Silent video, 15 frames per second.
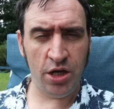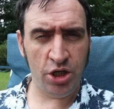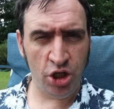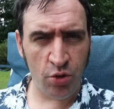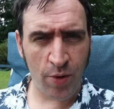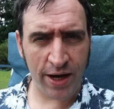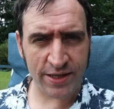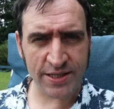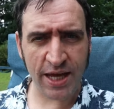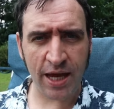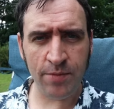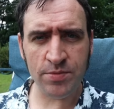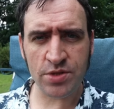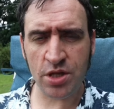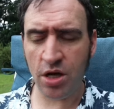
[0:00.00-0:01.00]
uh, U X
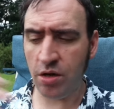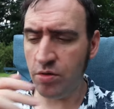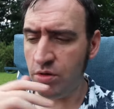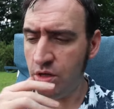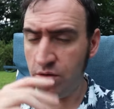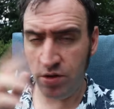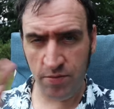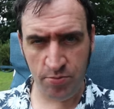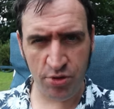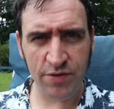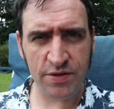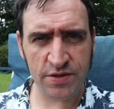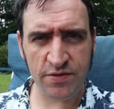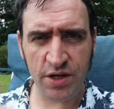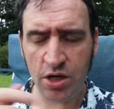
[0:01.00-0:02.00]
games, that the, the
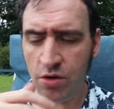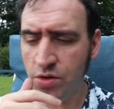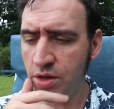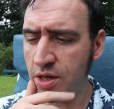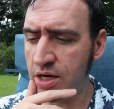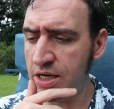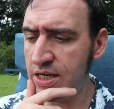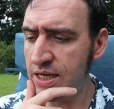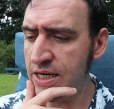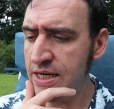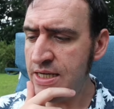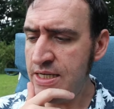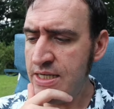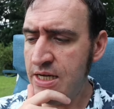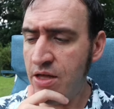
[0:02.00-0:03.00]
previous video that, that I did.
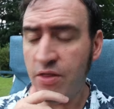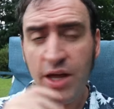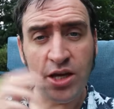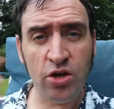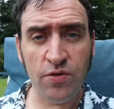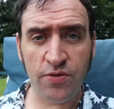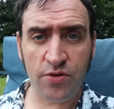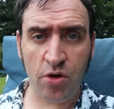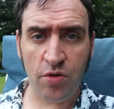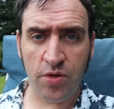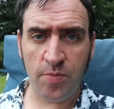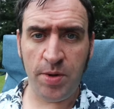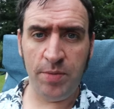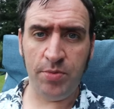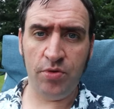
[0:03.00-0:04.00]
Thank you for all
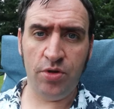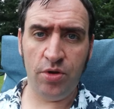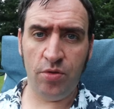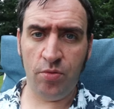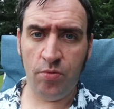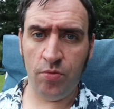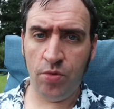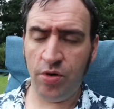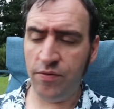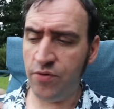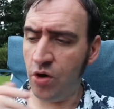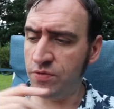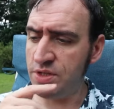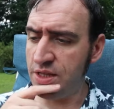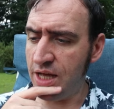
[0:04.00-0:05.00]
the people that were
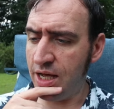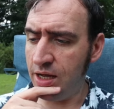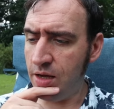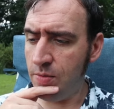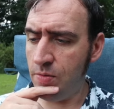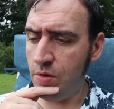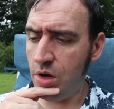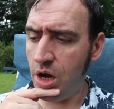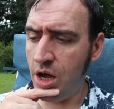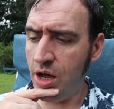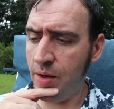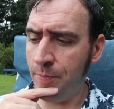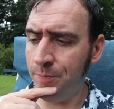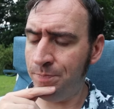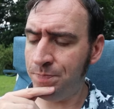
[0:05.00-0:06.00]
involved in that.
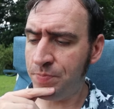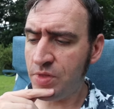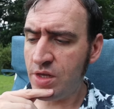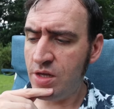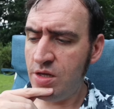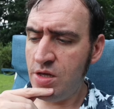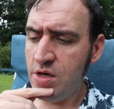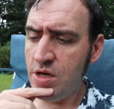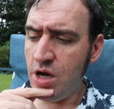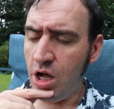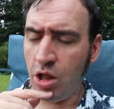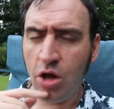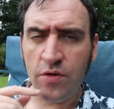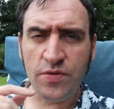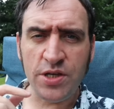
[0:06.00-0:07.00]
Um,
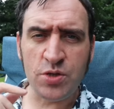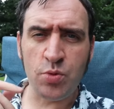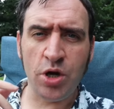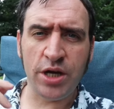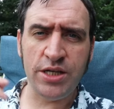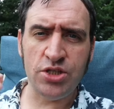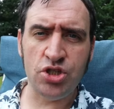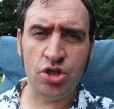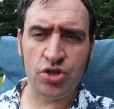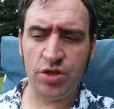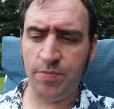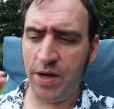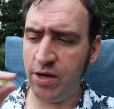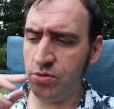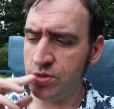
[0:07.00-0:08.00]
a lot of this work is just
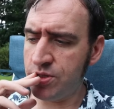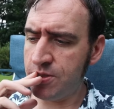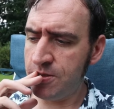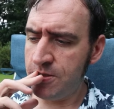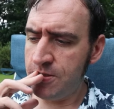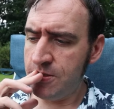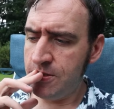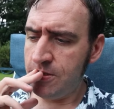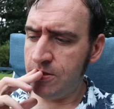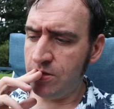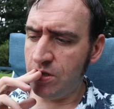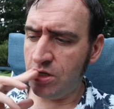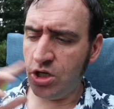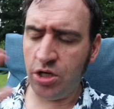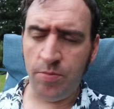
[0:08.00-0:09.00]
about
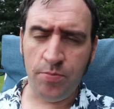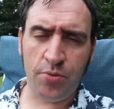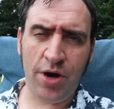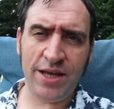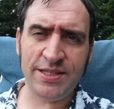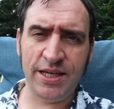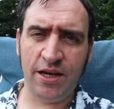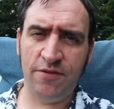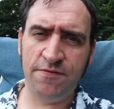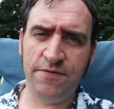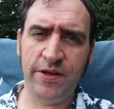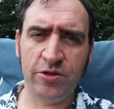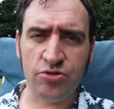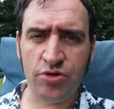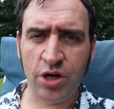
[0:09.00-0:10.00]
compressing and
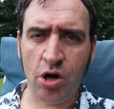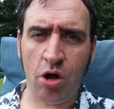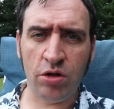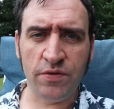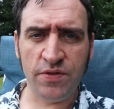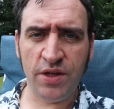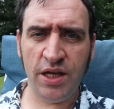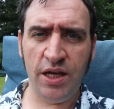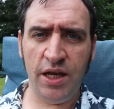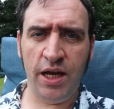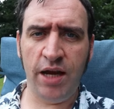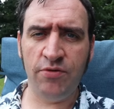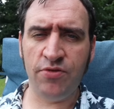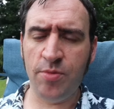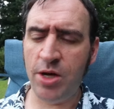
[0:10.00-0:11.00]
filtering all of the
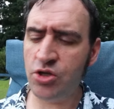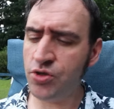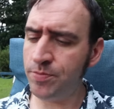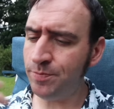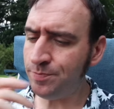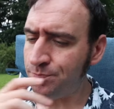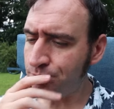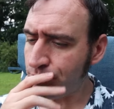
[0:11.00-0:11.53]
information.